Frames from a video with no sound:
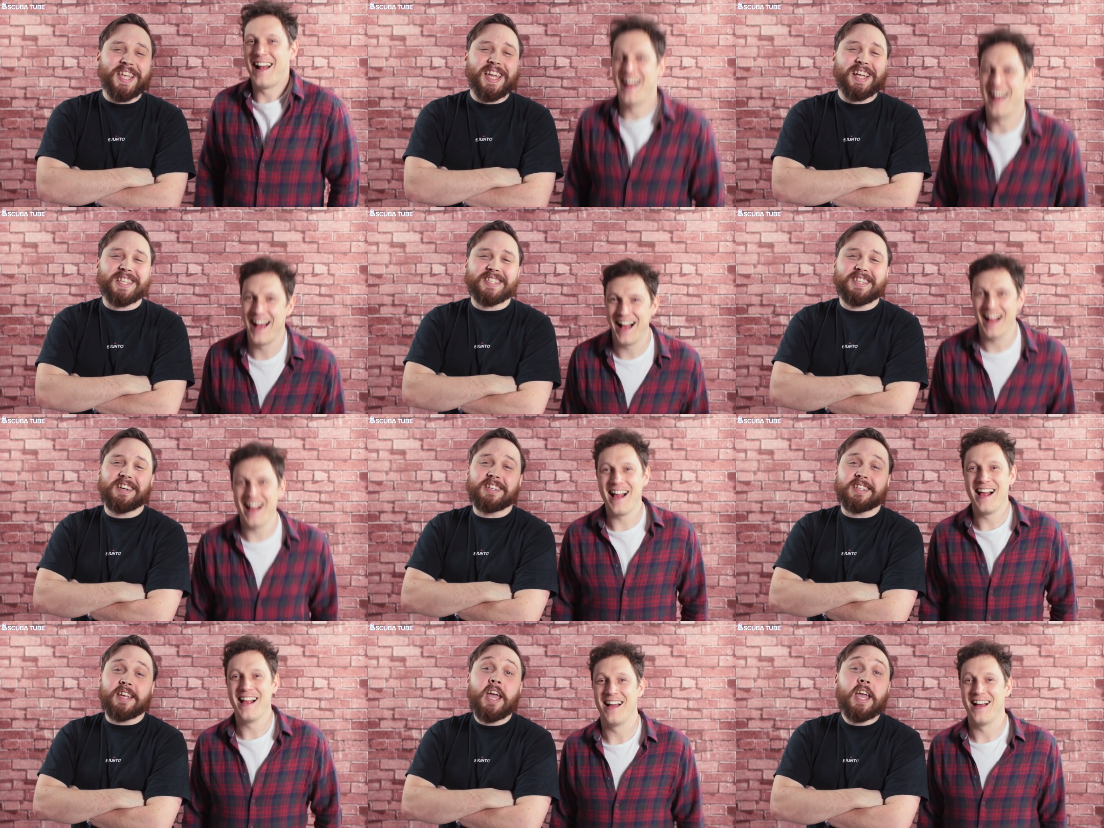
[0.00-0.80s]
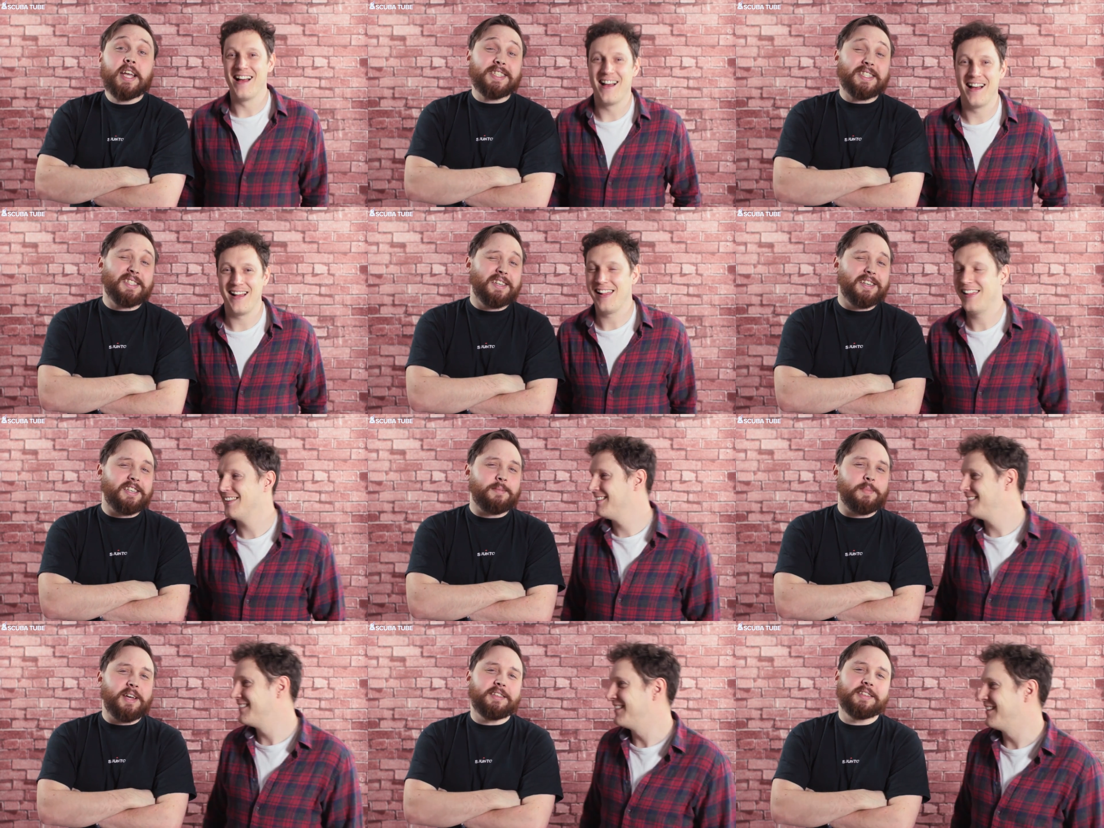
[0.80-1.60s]
Speaker 1: Kickstarter? He's
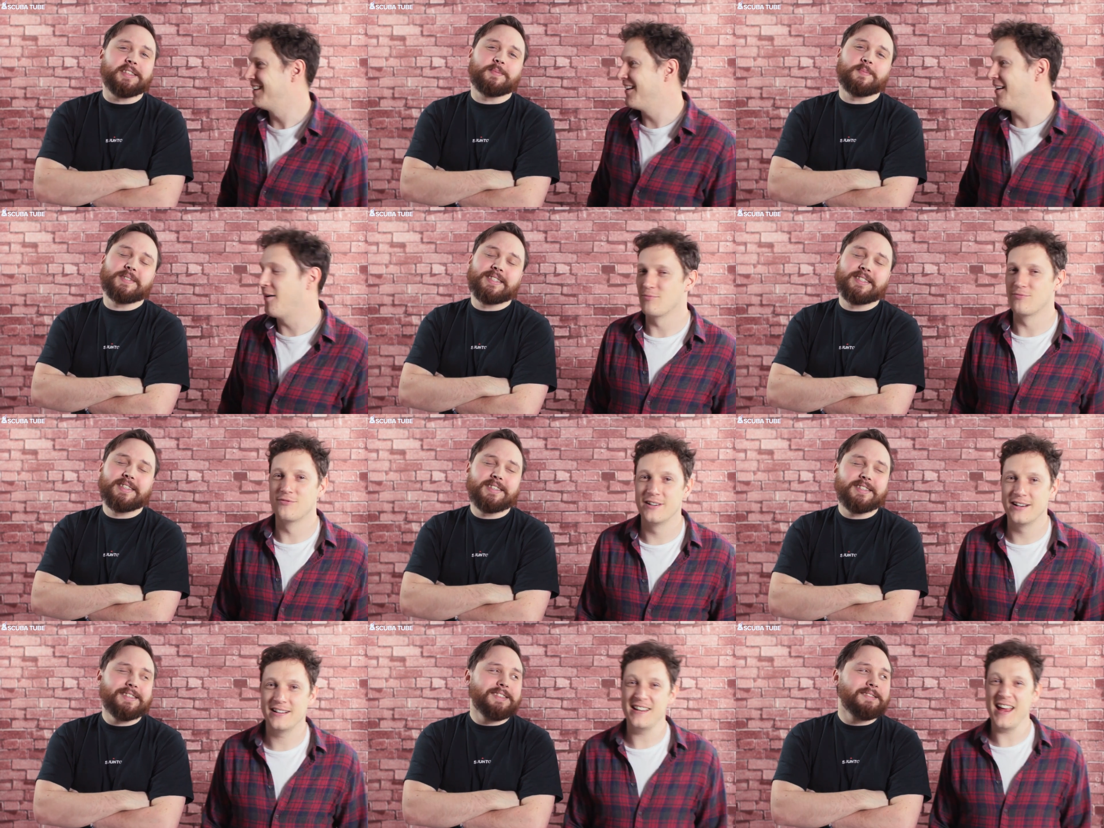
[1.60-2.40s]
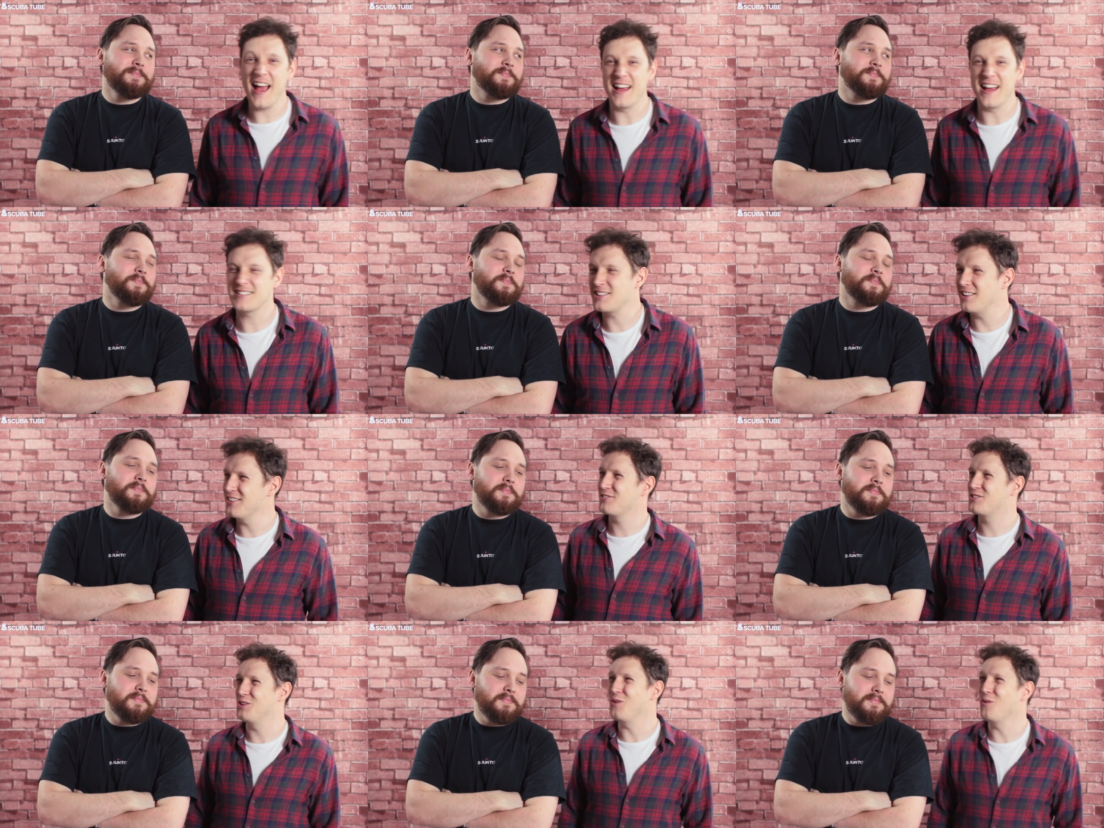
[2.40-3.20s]
excited about this. One. I'm really. Yeah, it's
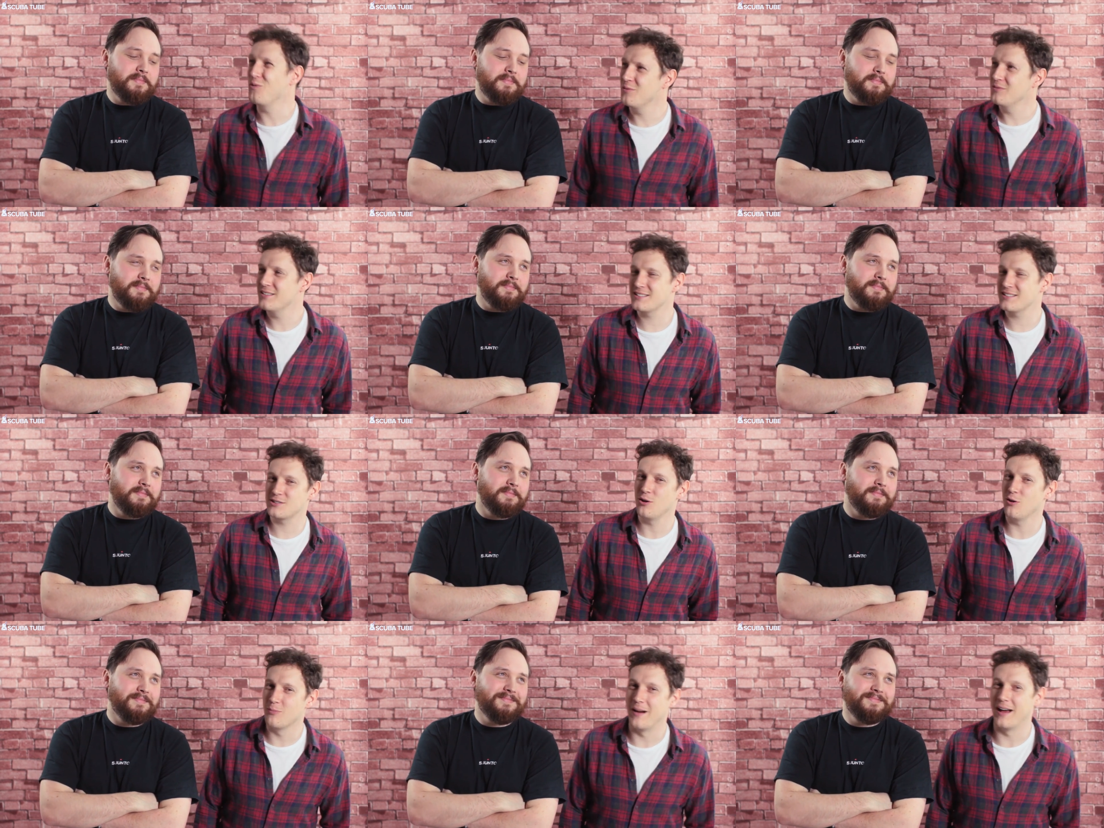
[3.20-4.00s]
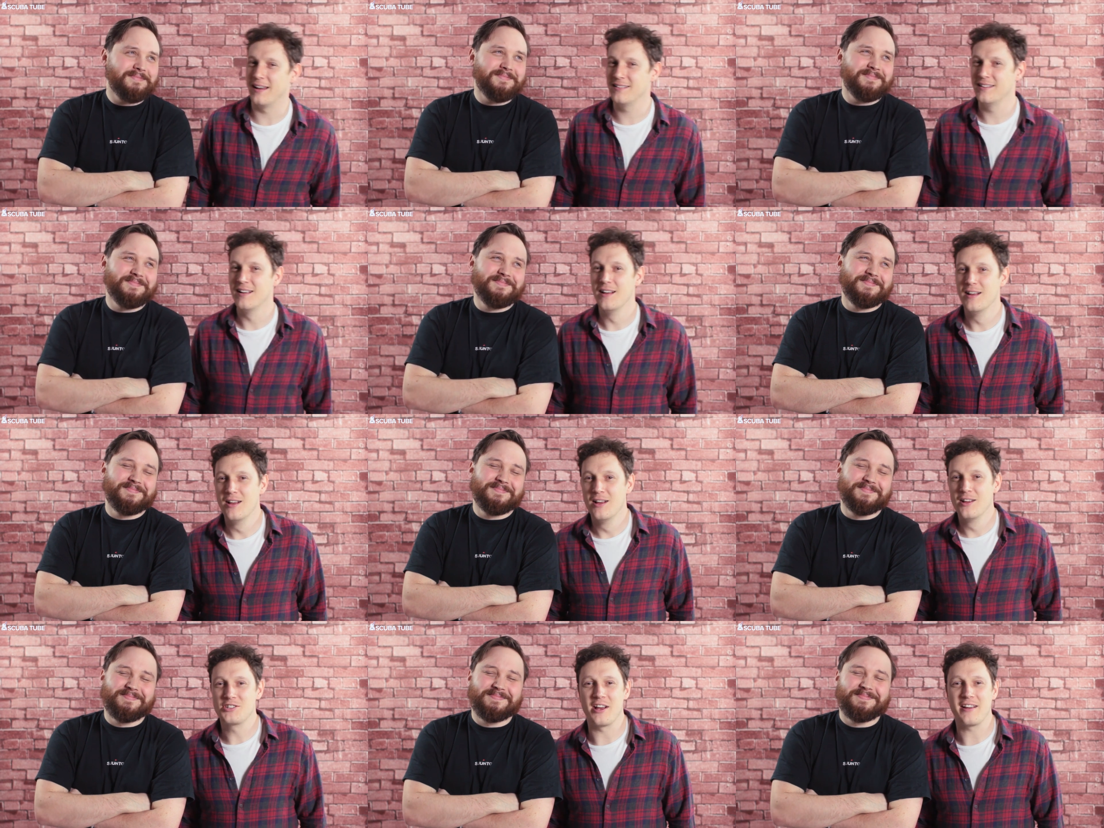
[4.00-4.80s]
kind of cool. It's cool, man.
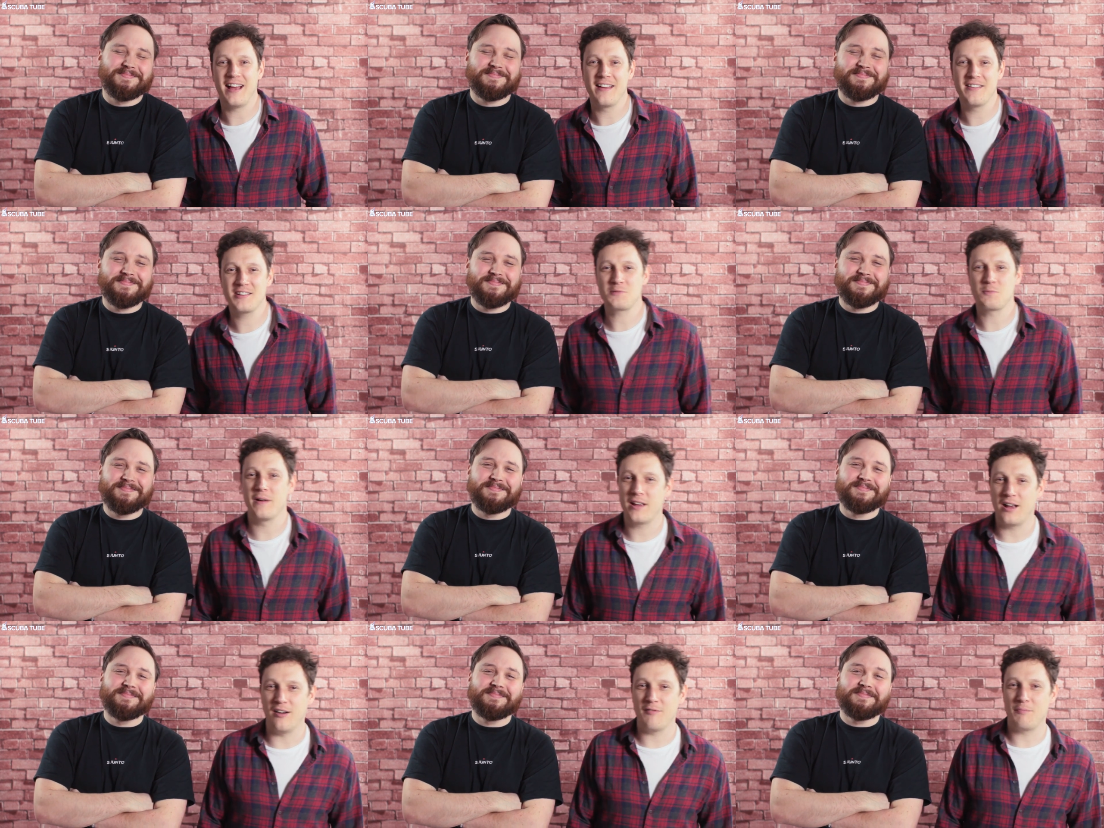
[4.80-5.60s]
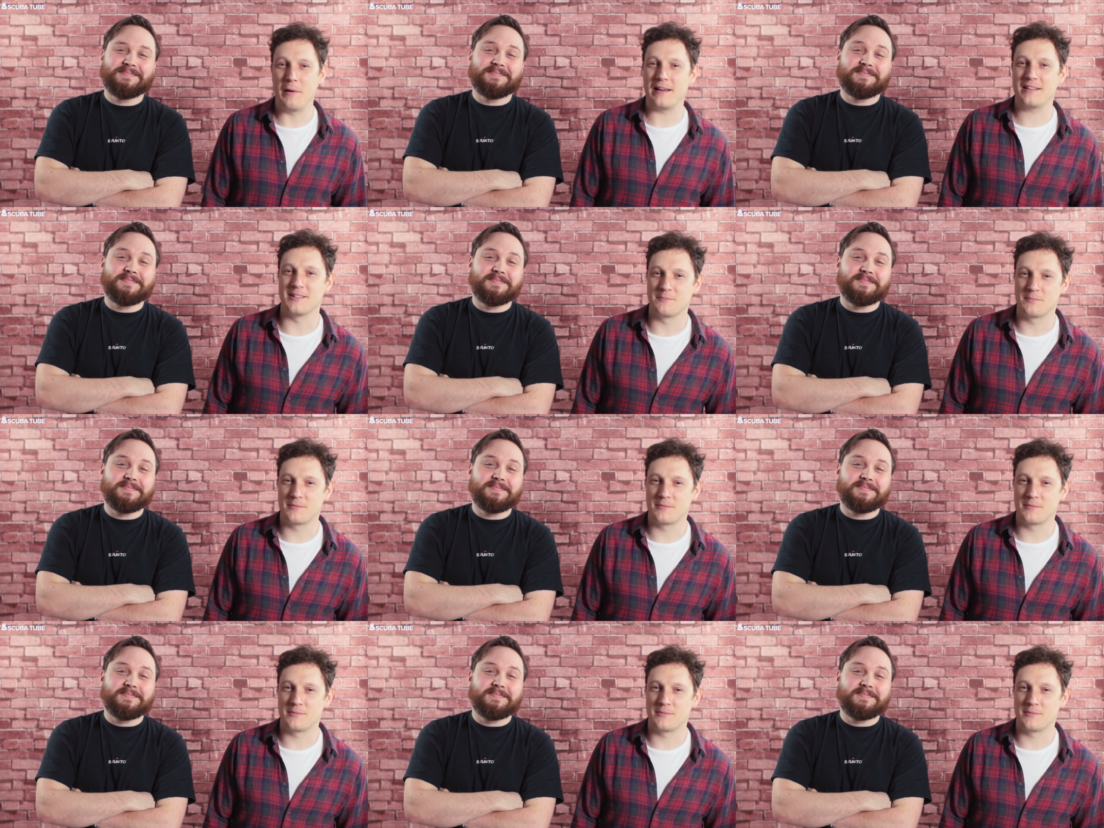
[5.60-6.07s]
So okay, this week I've picked a